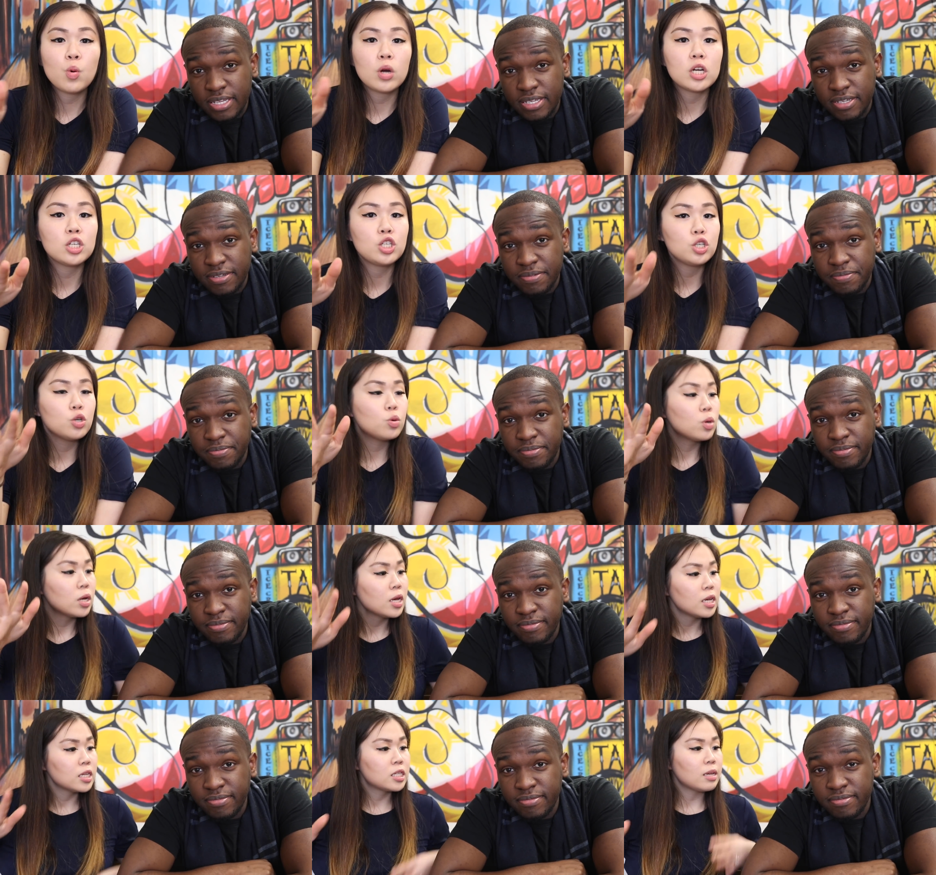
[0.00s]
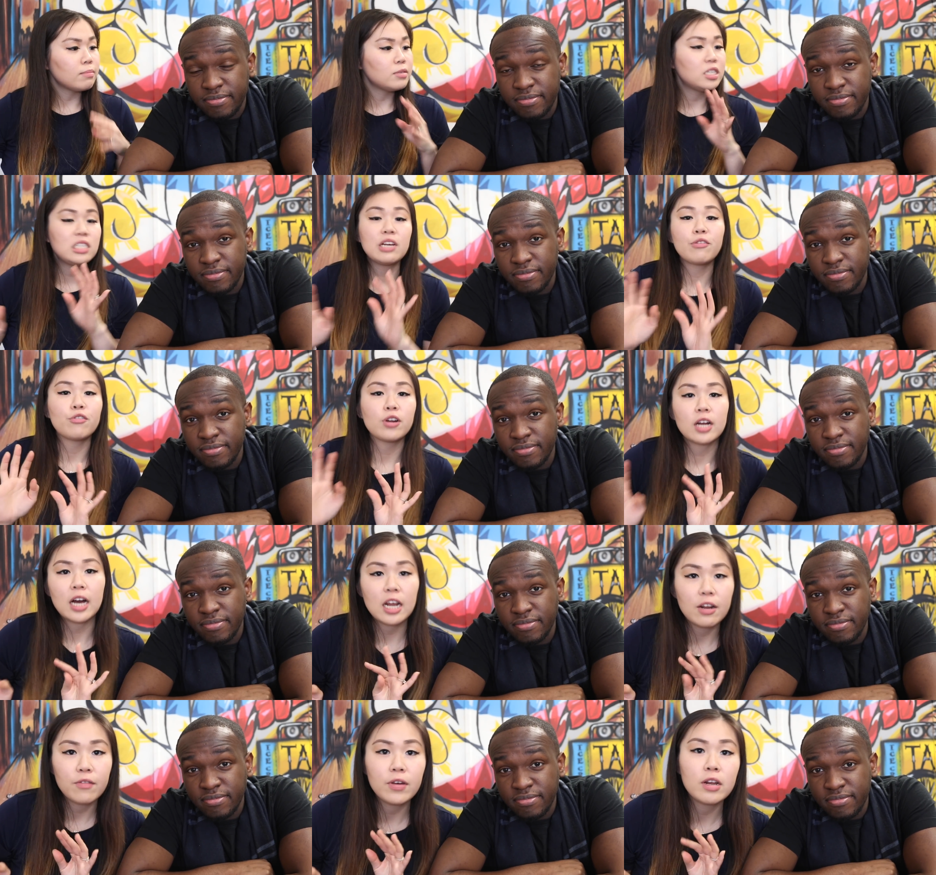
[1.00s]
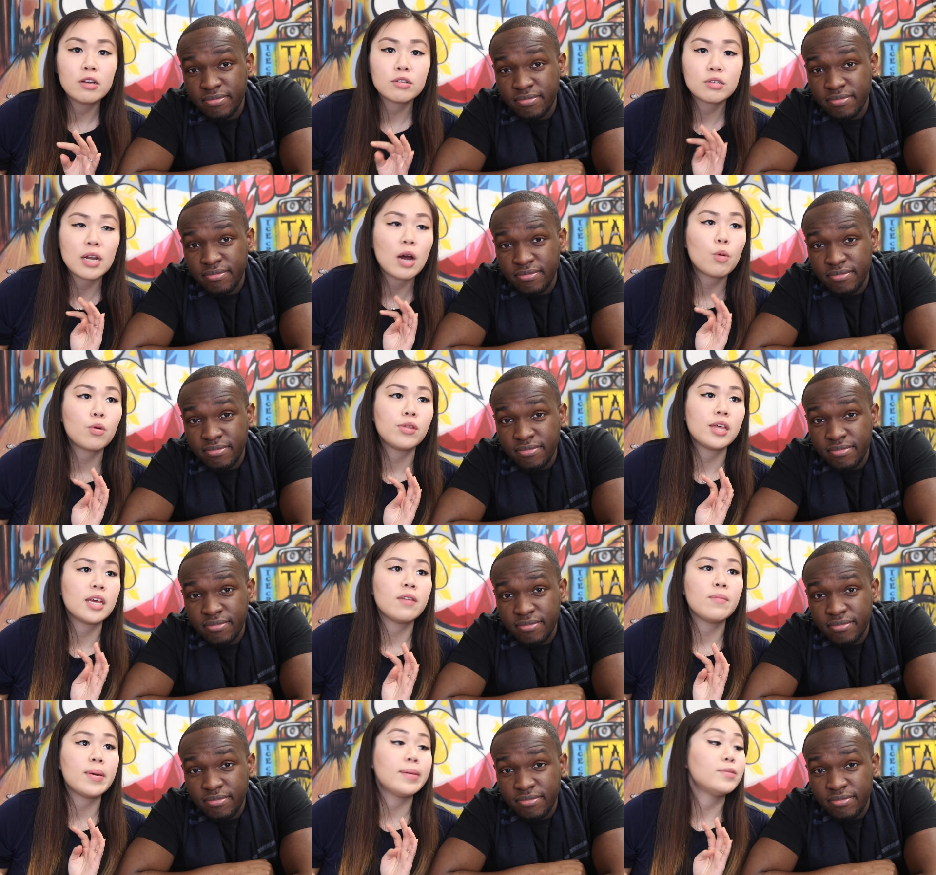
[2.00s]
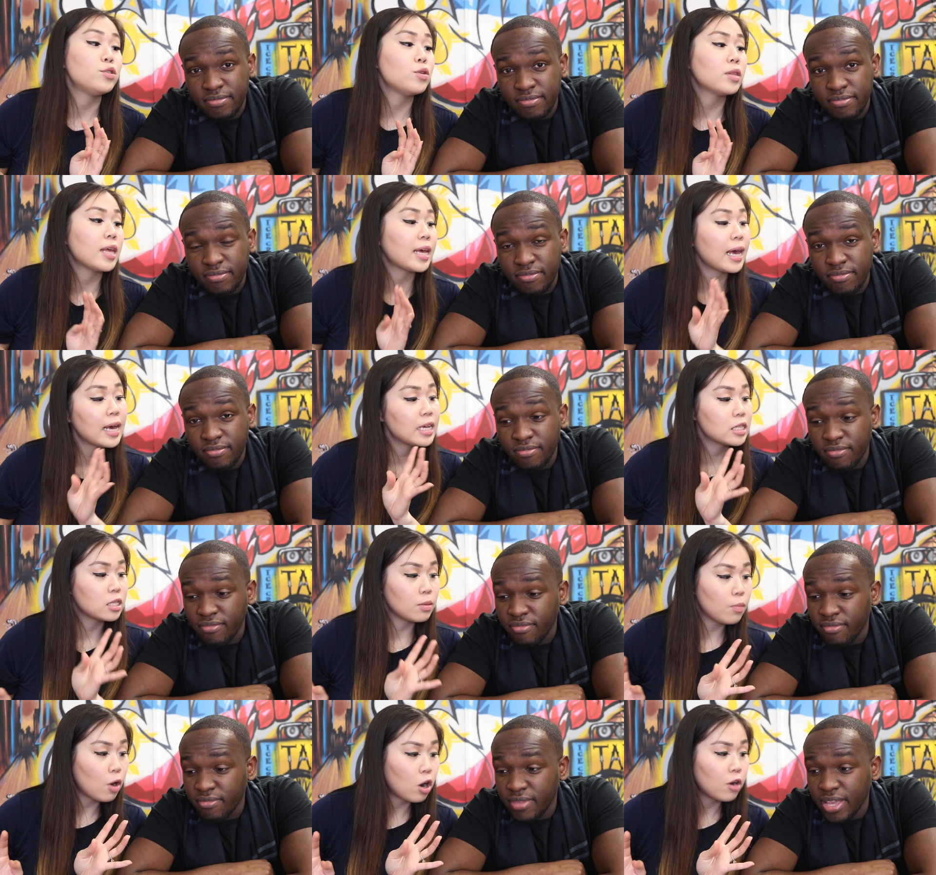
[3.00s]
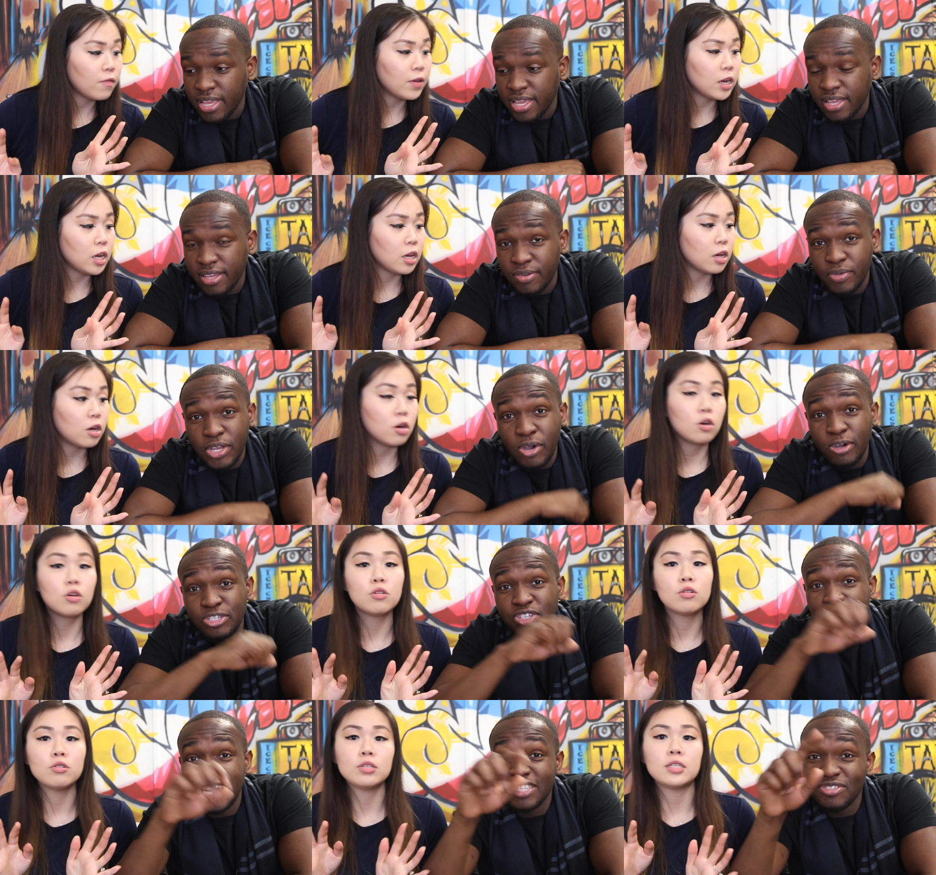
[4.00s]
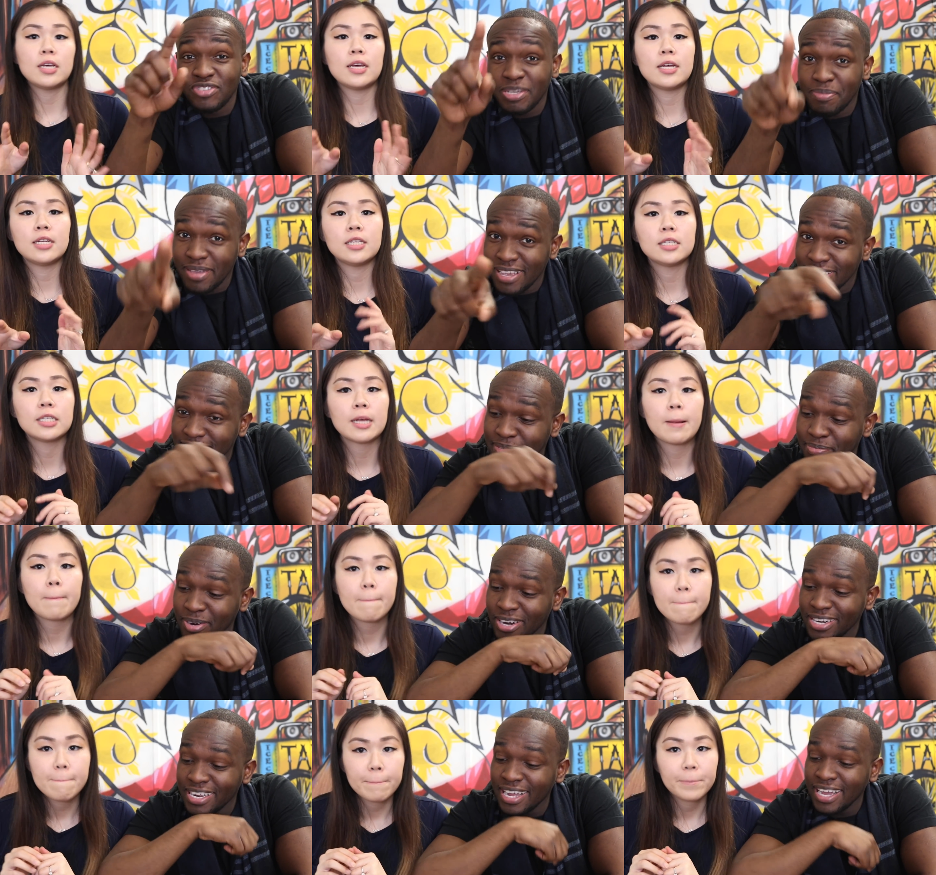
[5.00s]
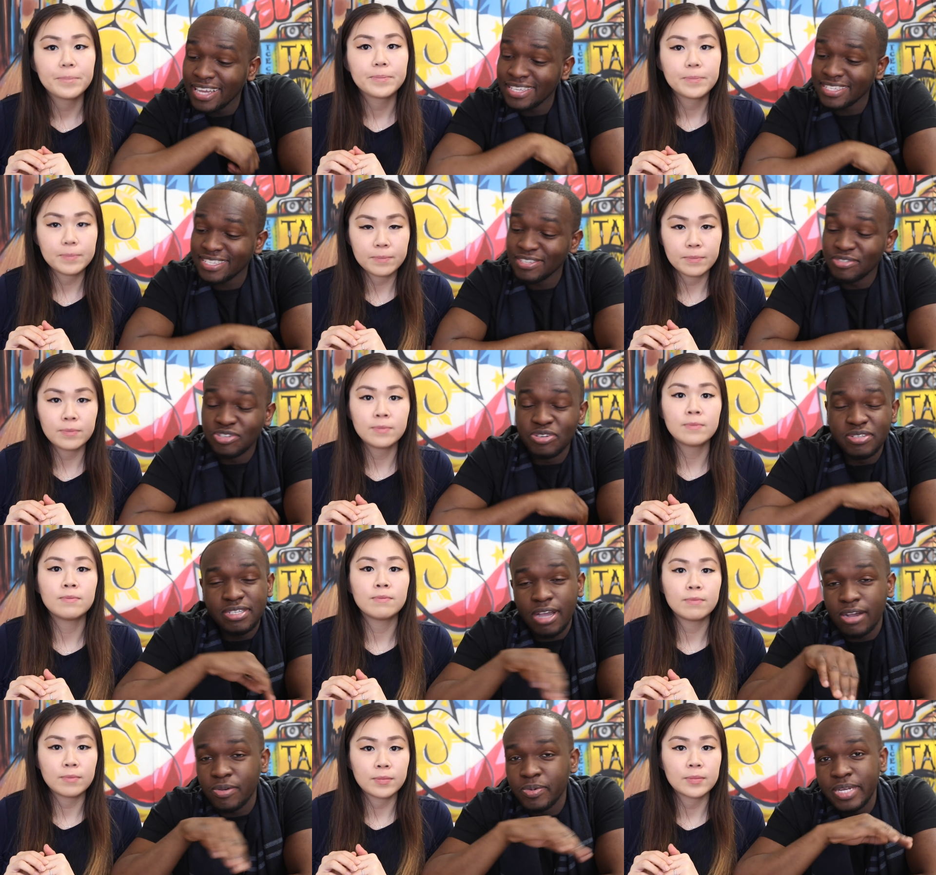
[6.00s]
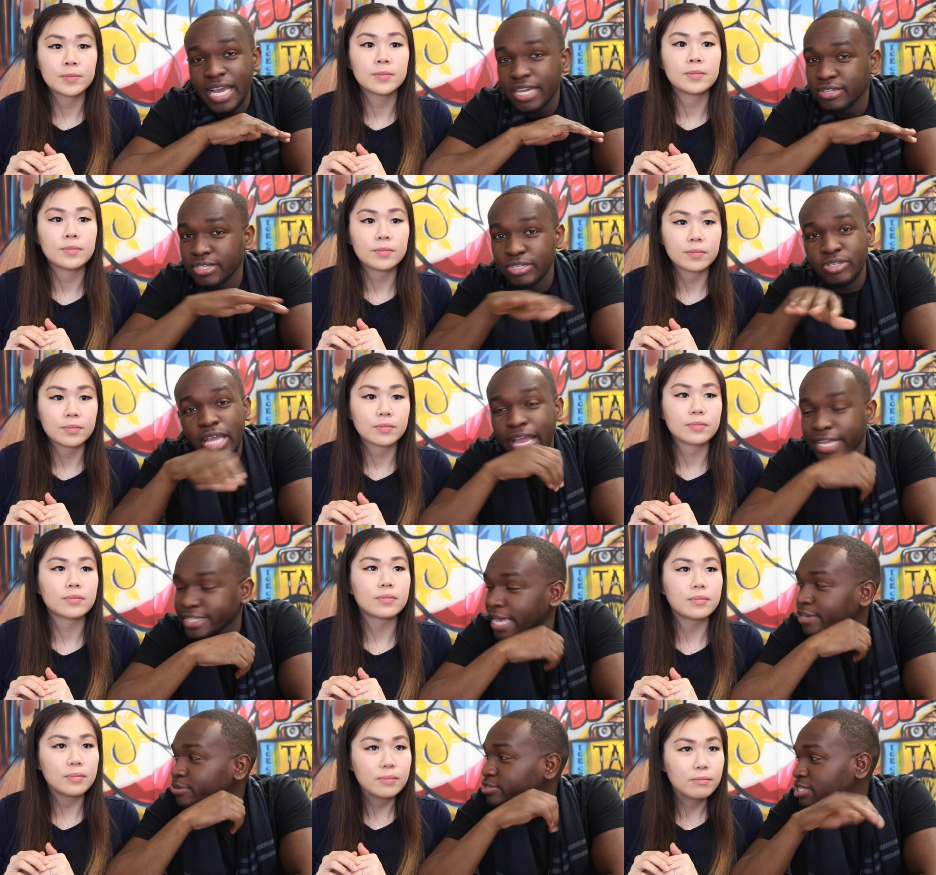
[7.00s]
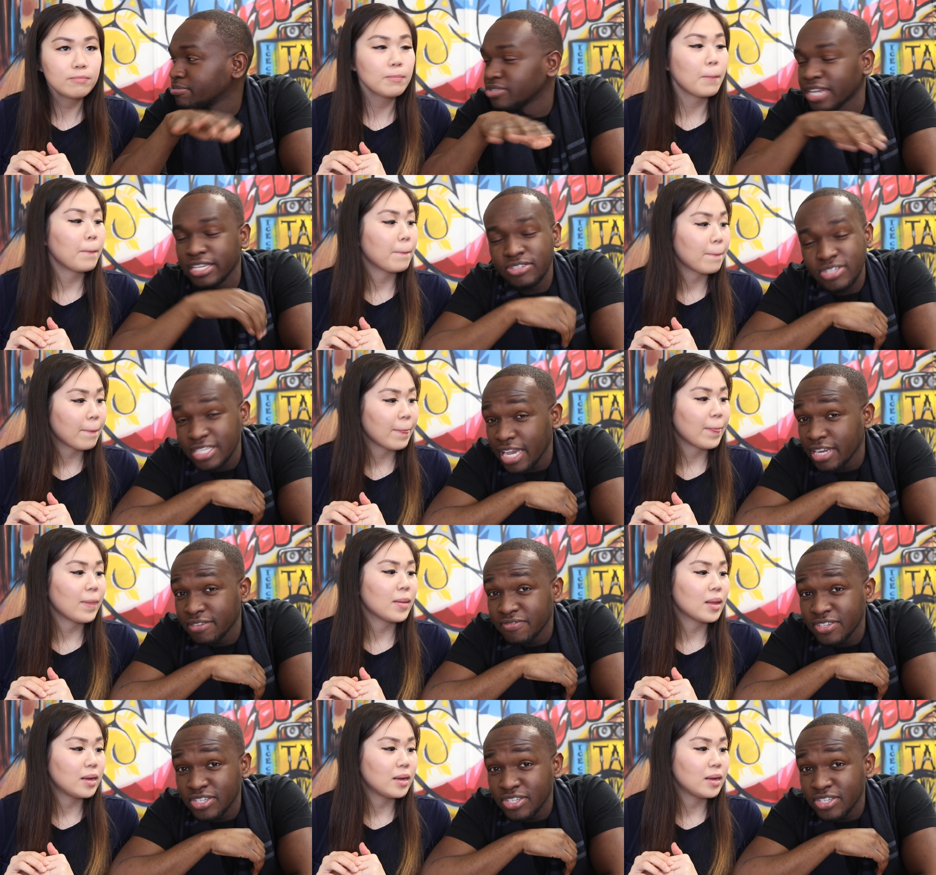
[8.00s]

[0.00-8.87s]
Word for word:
Speaker 1: We want to do some different kind of videos now. We're thinking maybe doing like ASMR videos. We're gonna try and do and some
Speaker 2: ASMR, guys. So mm-hmm. no talk. We're not. I, I know some of you guys are tired of